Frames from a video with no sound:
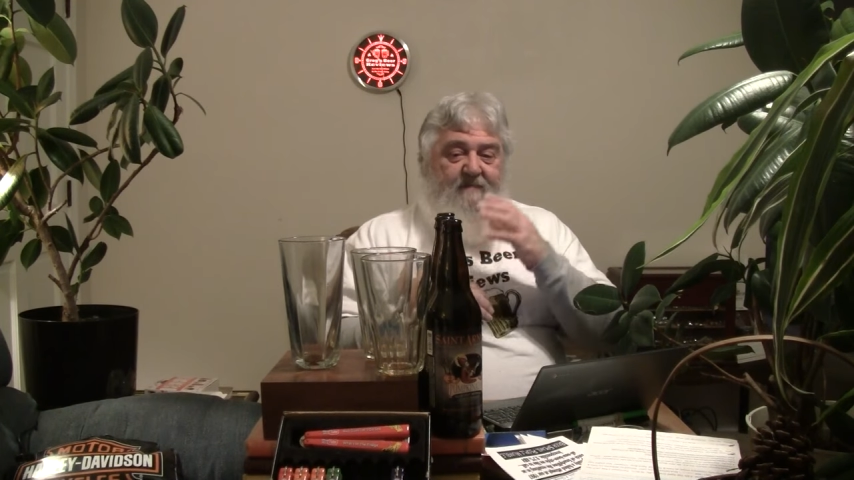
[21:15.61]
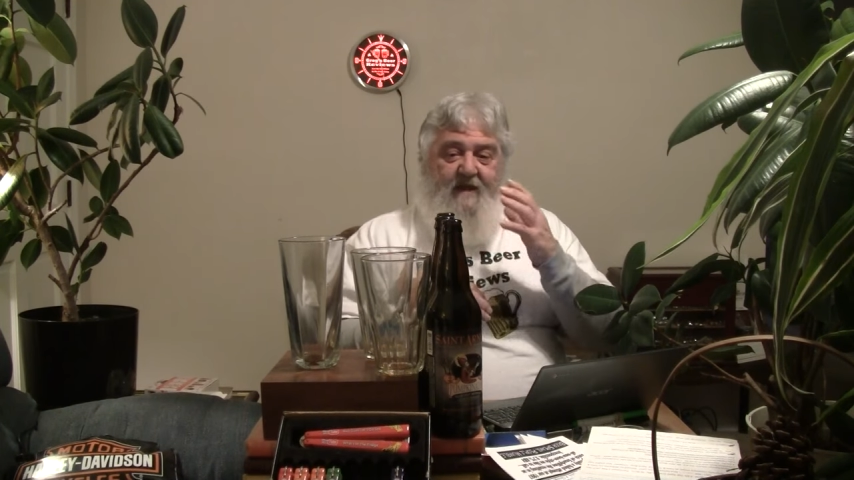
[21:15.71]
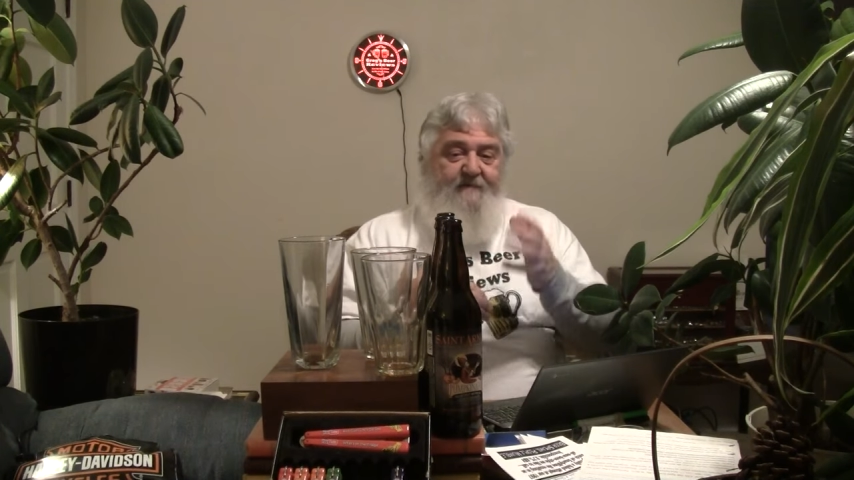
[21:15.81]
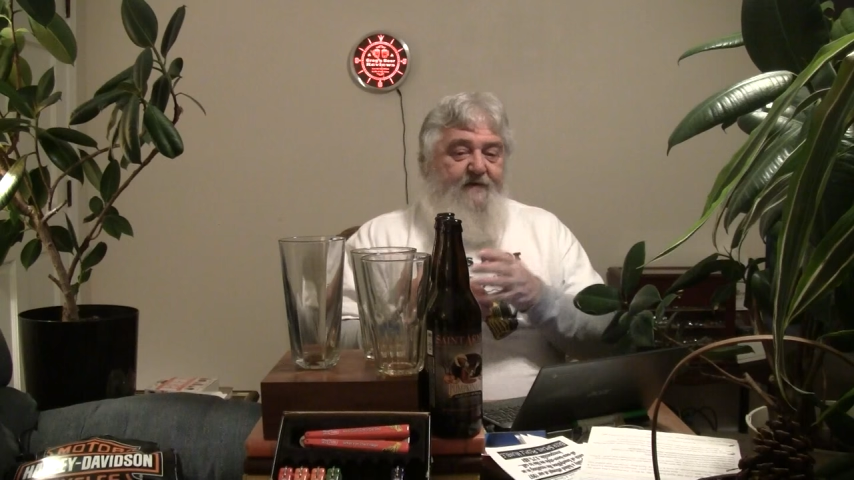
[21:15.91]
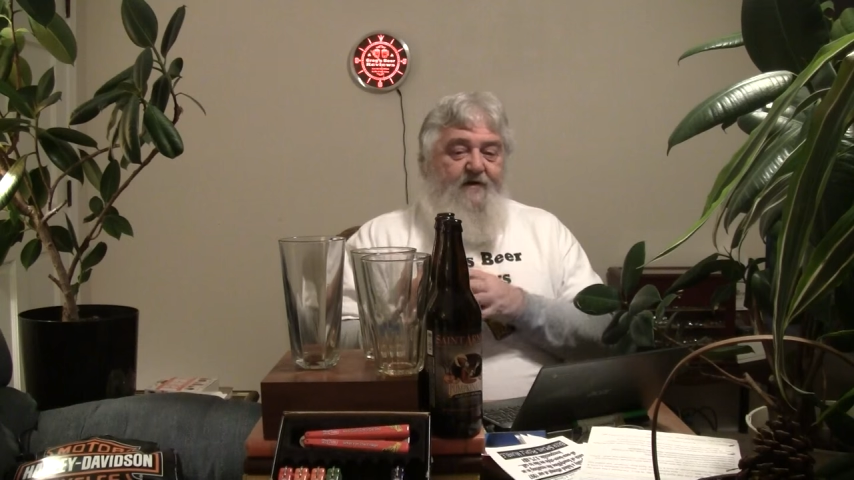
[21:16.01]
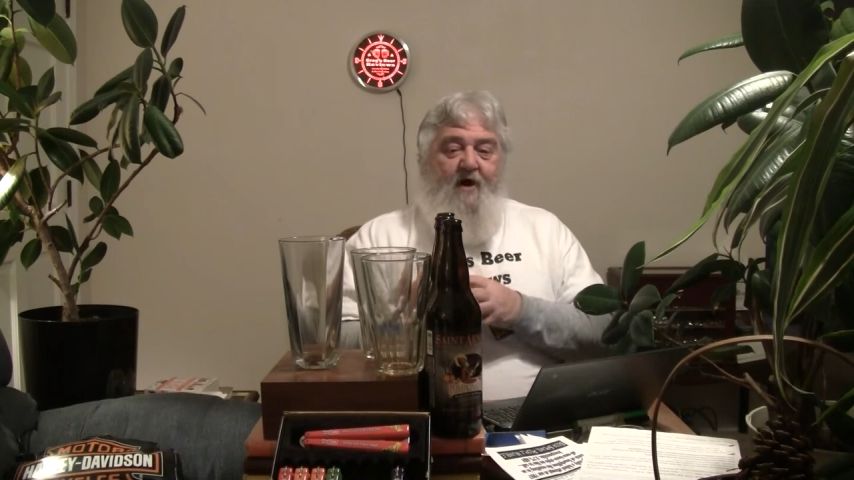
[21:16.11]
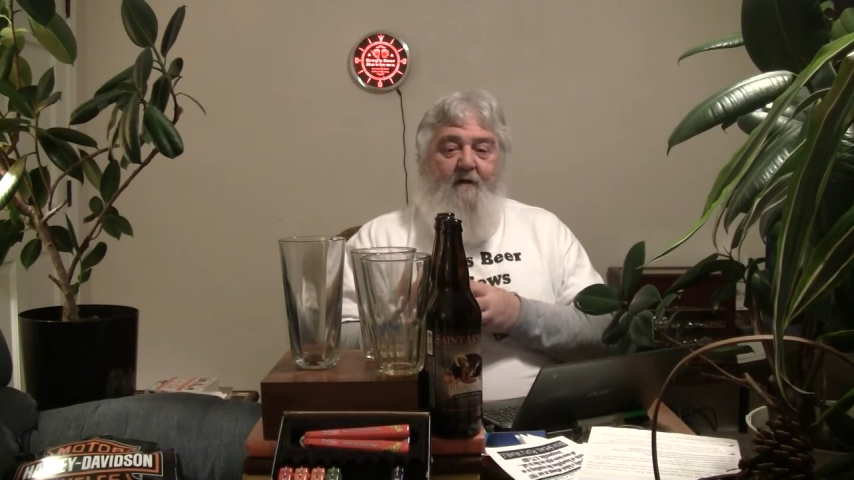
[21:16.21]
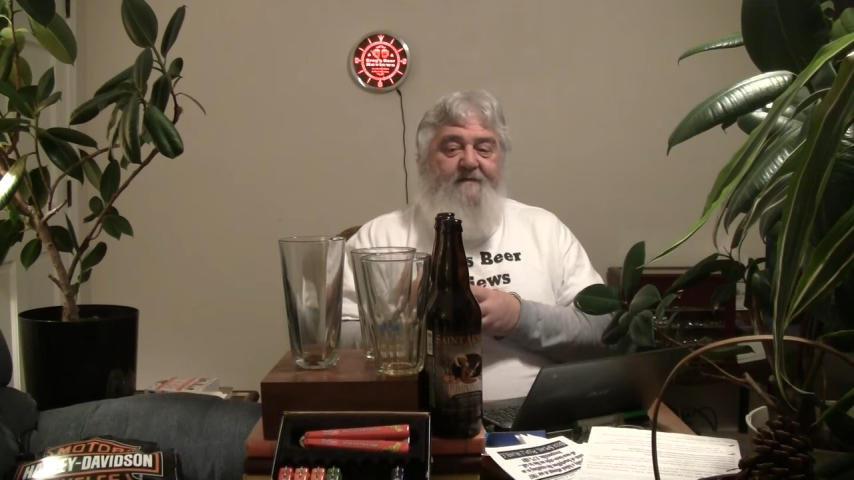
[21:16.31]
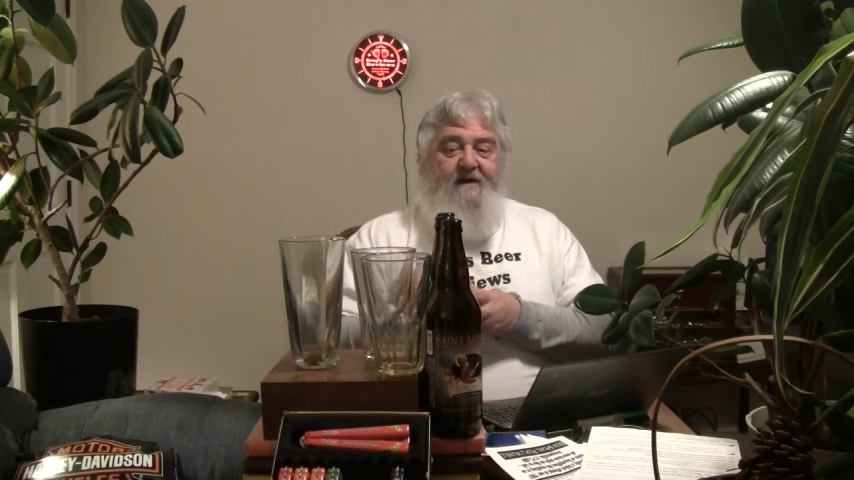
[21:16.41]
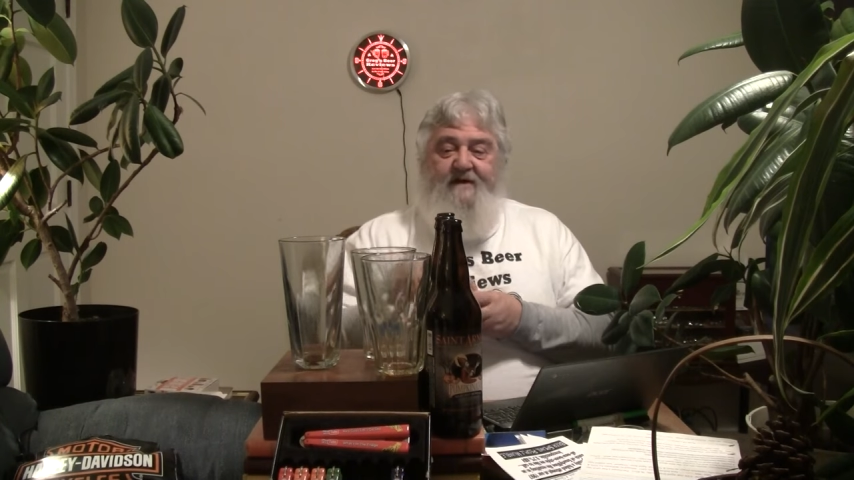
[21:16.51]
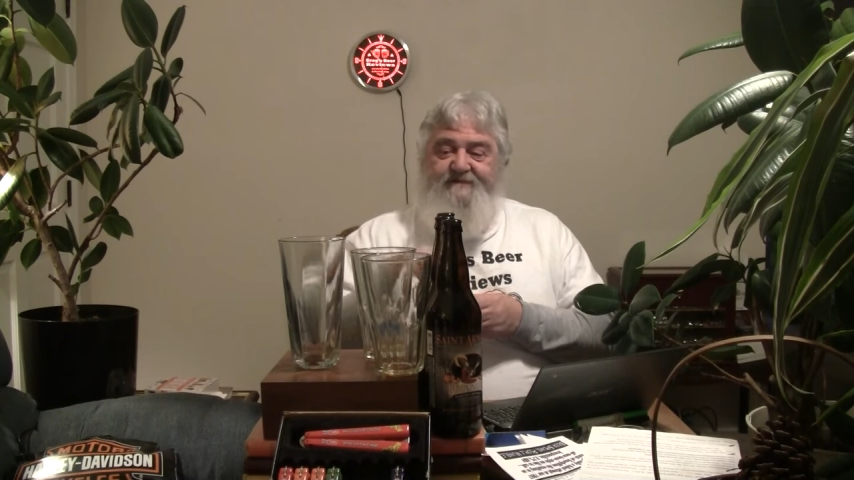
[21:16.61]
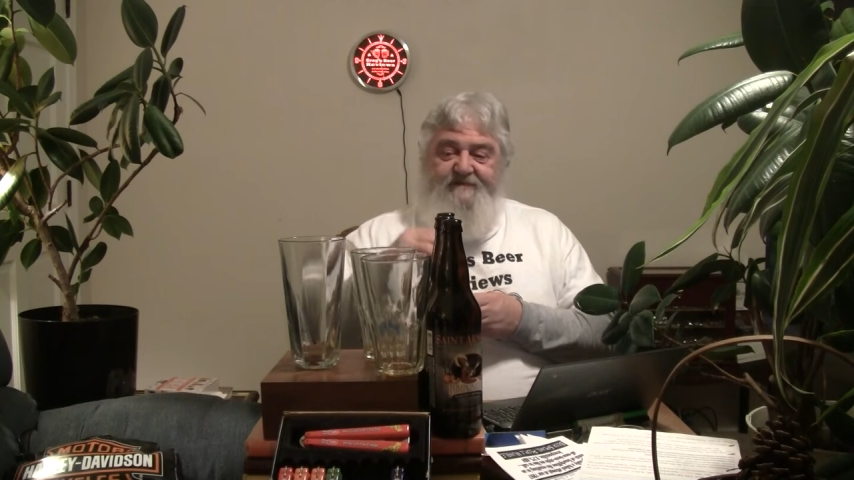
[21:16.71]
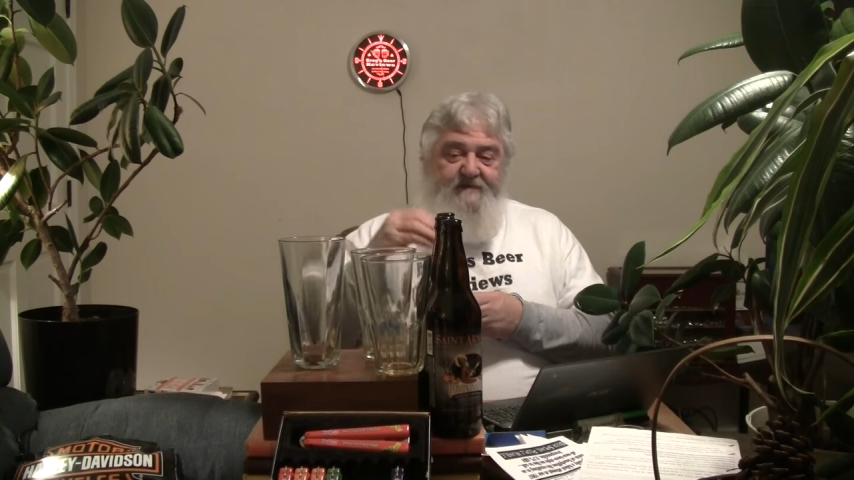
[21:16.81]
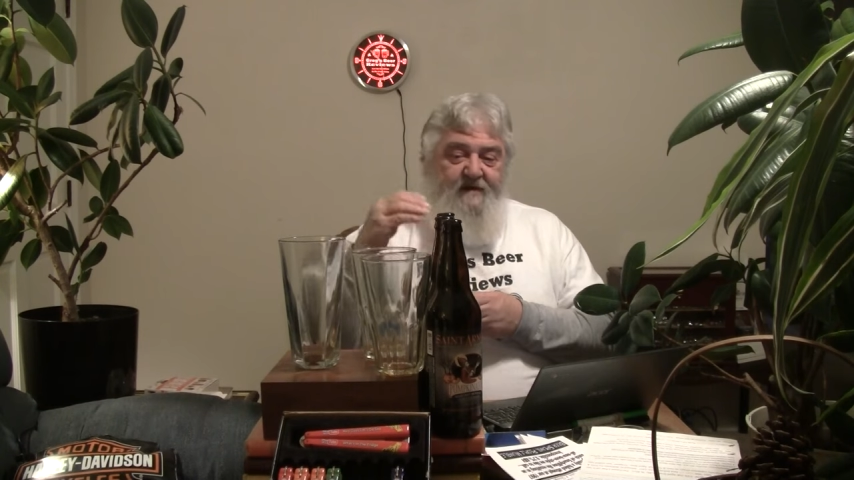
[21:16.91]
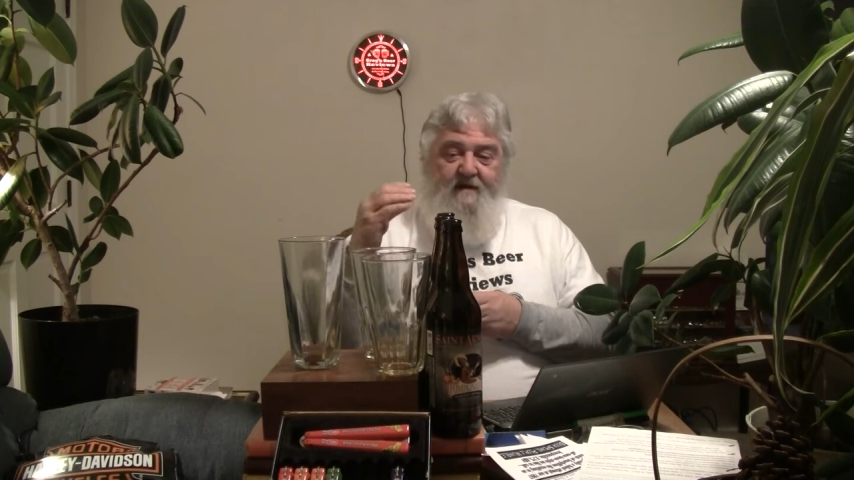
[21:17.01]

heavier carbonation,